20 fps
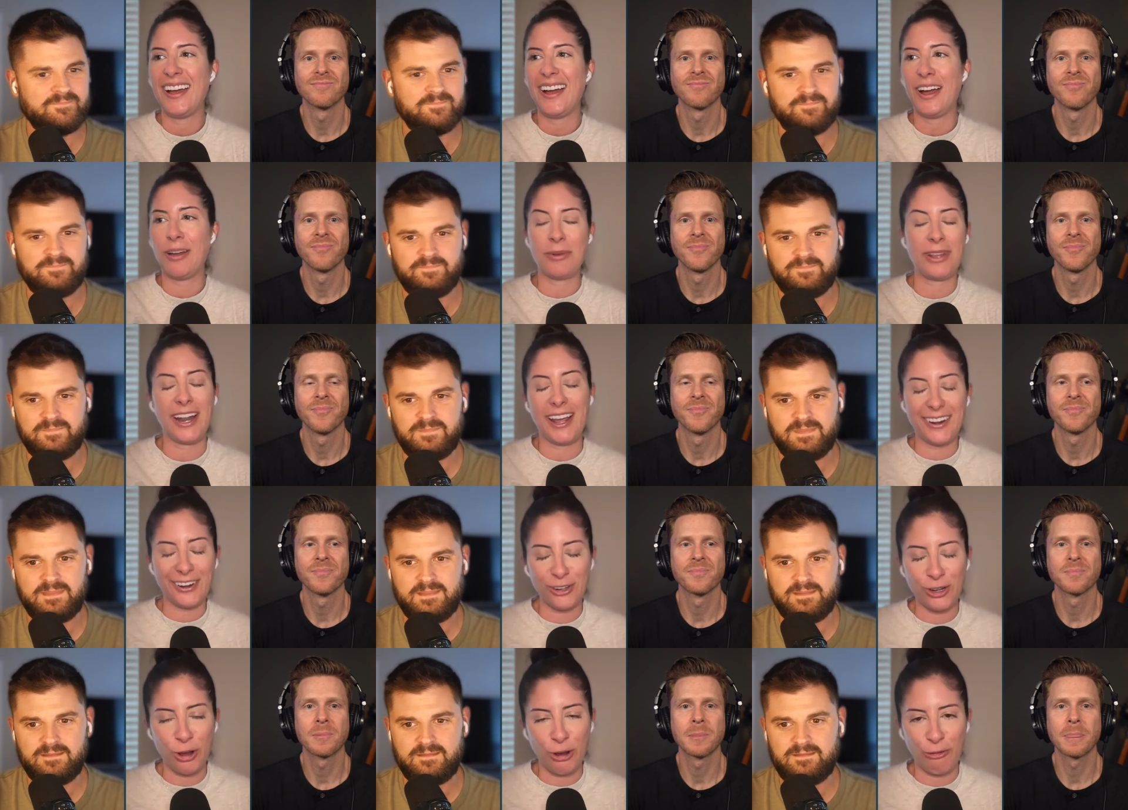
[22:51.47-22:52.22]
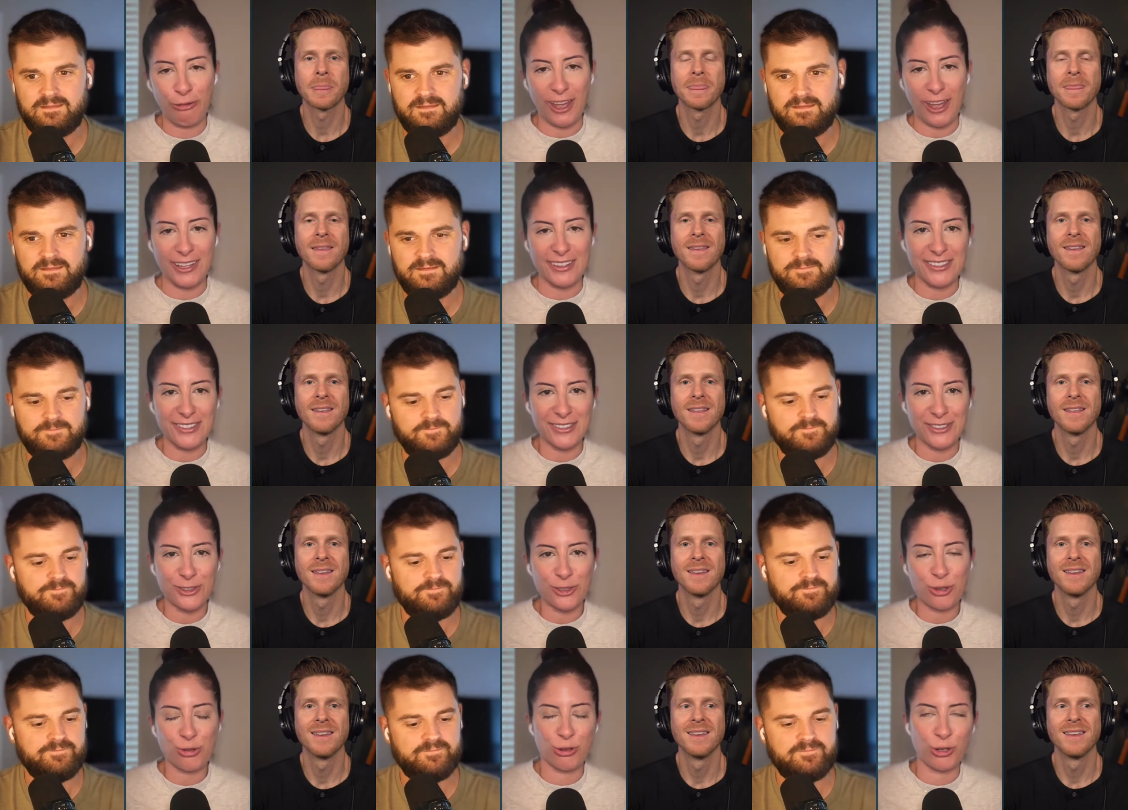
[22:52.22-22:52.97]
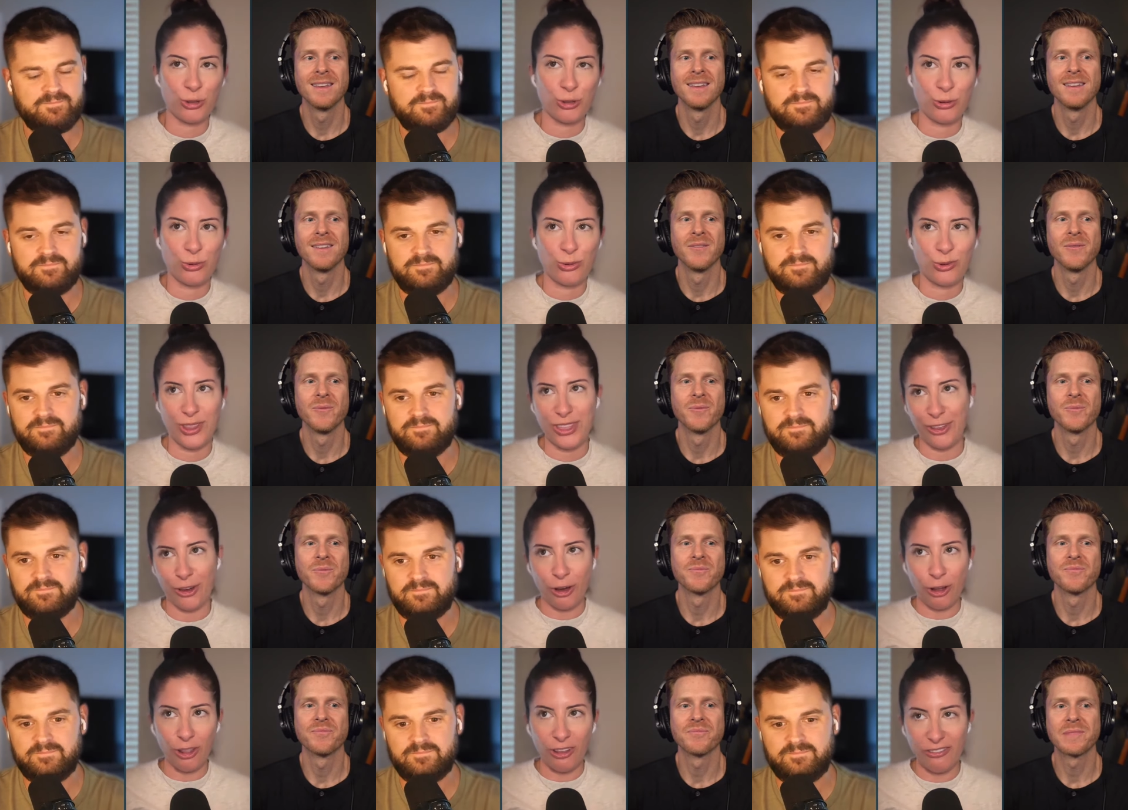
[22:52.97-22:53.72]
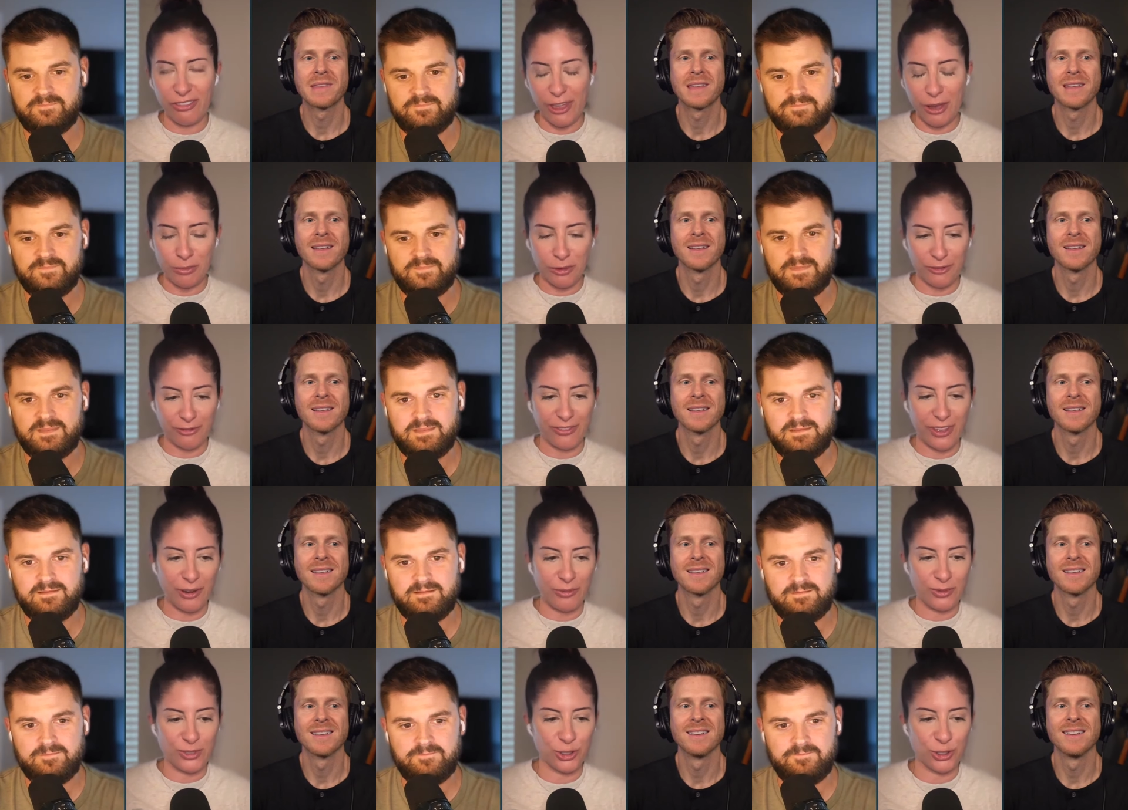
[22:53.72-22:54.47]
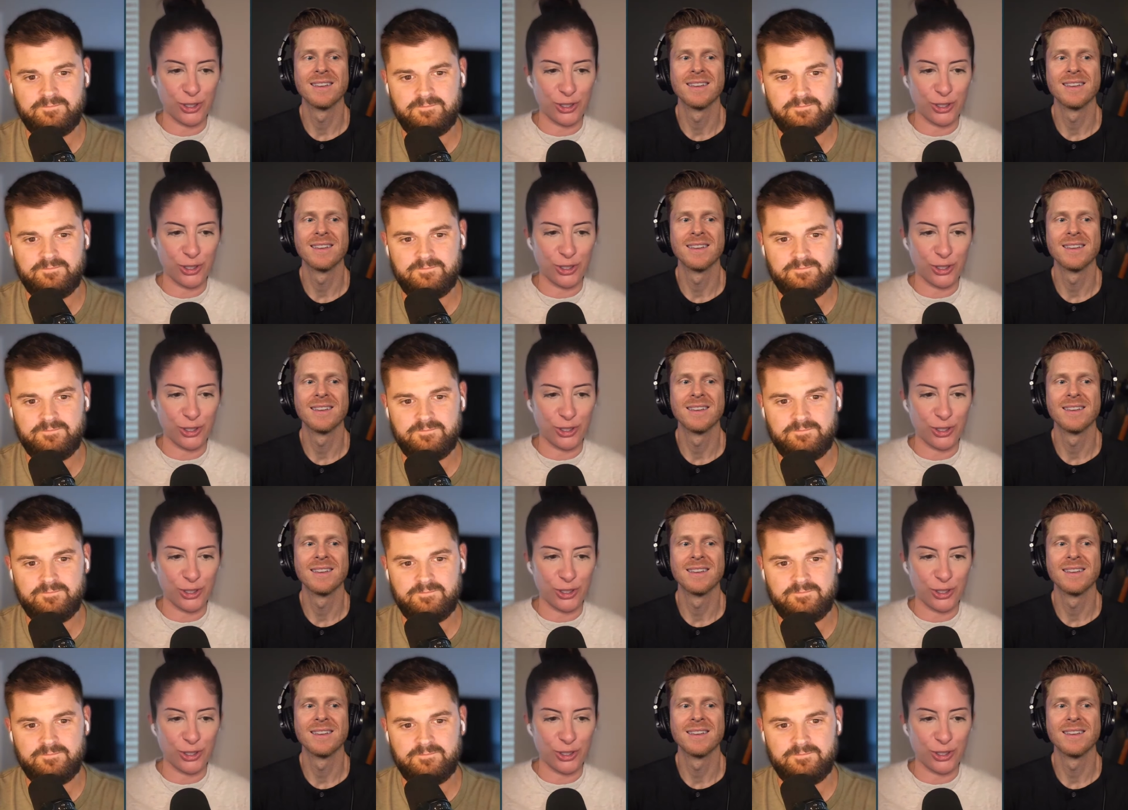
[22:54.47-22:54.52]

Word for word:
Speaker 1: I mean, I don't know if that's true with all of them or if that was